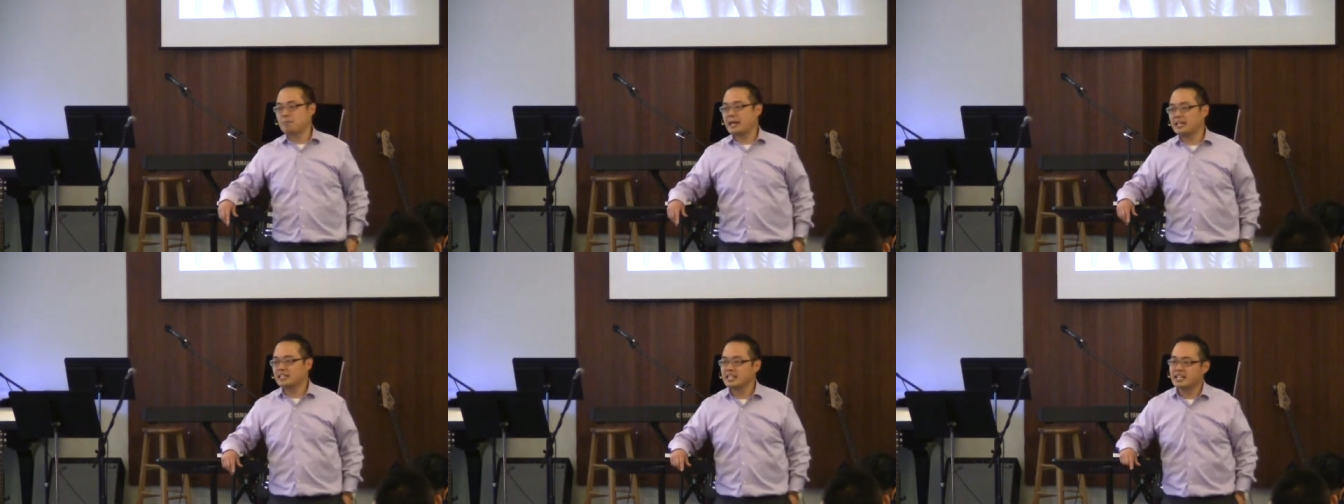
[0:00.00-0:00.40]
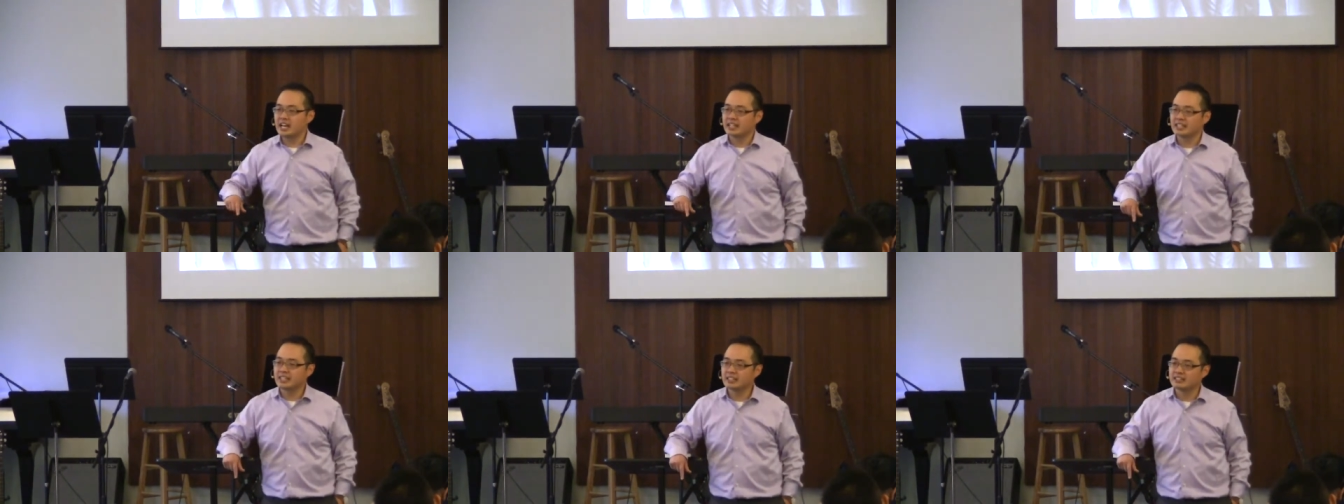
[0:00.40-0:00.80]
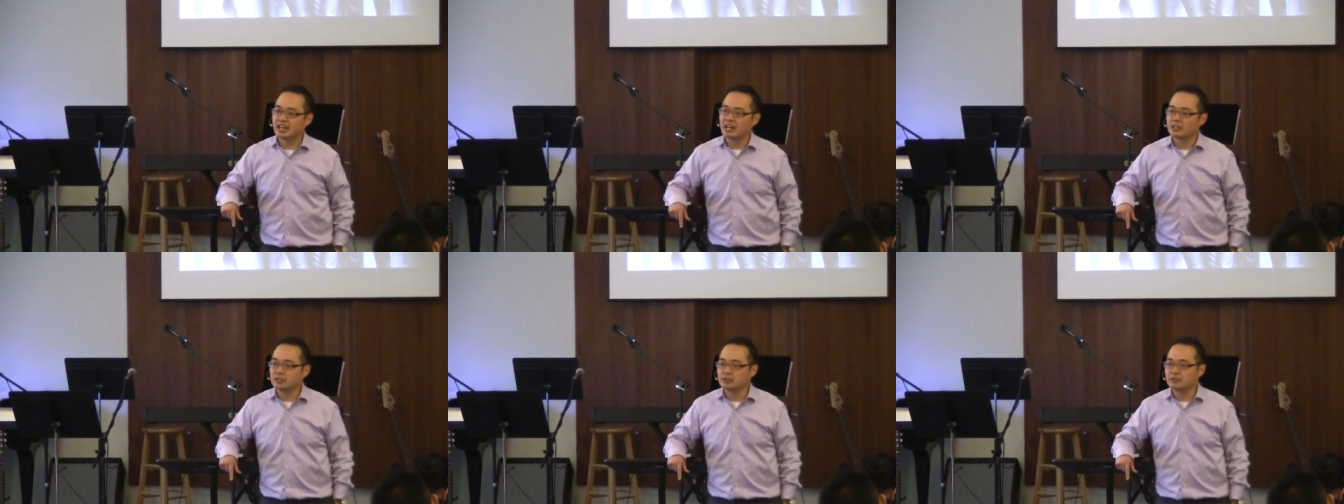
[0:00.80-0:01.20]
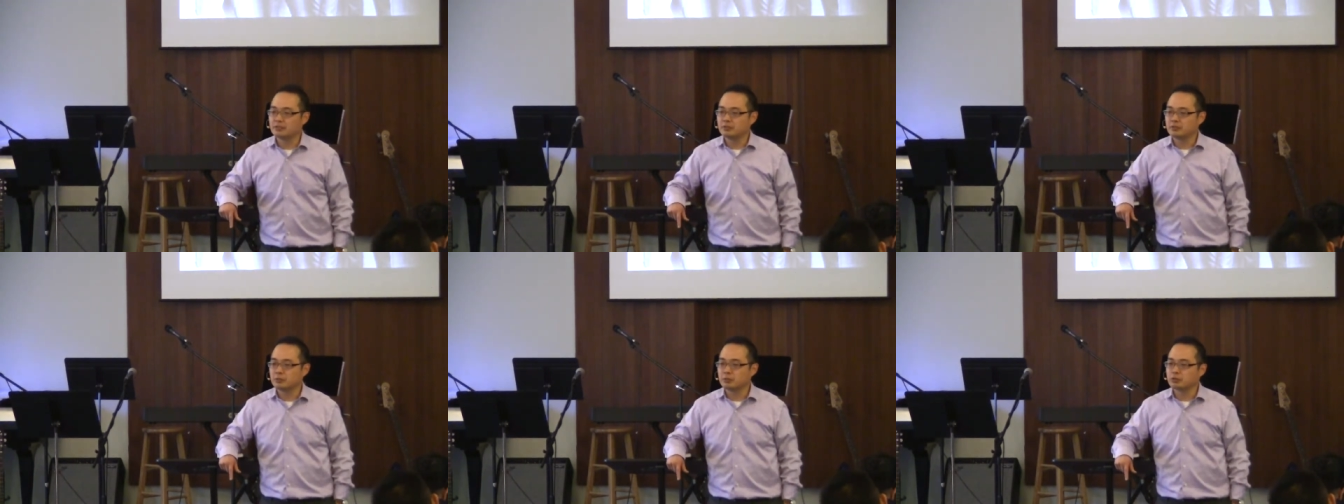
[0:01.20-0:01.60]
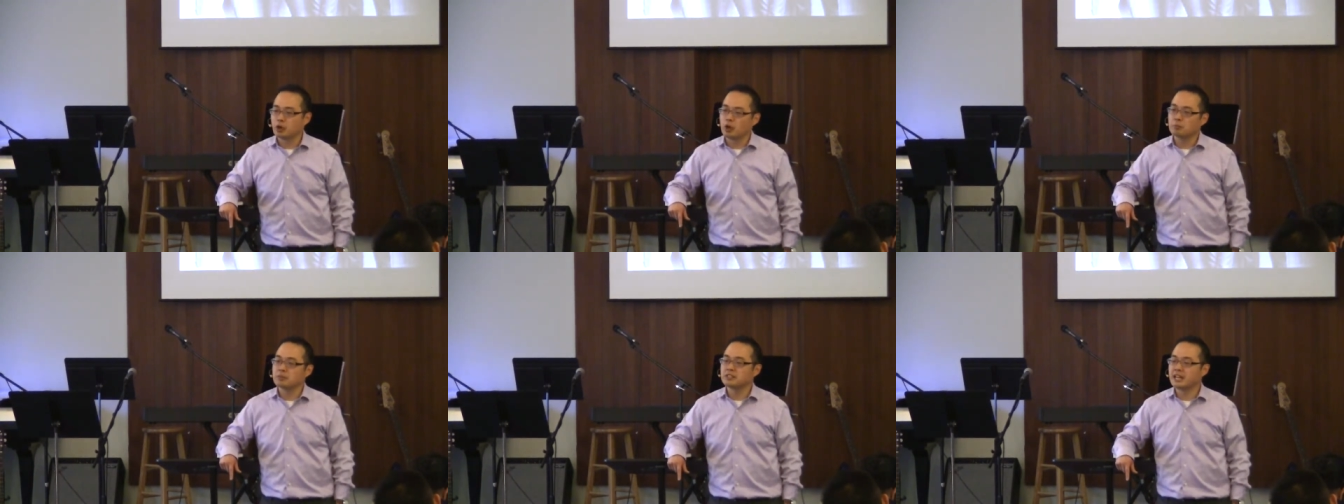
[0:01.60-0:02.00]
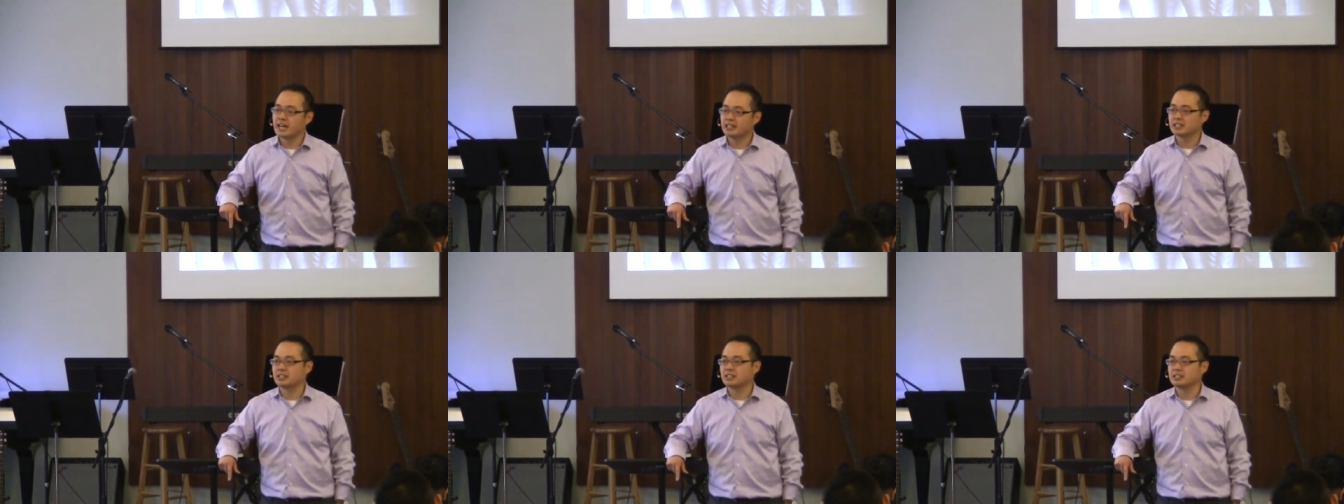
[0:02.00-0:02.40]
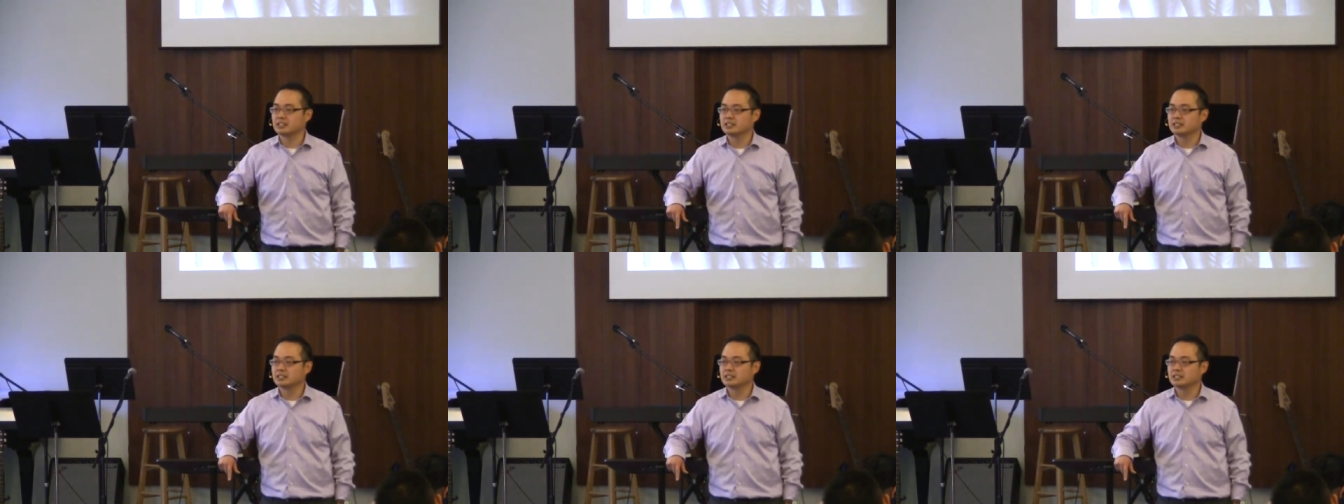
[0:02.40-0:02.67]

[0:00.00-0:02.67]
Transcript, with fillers: band he got kicked out of was called Metallica.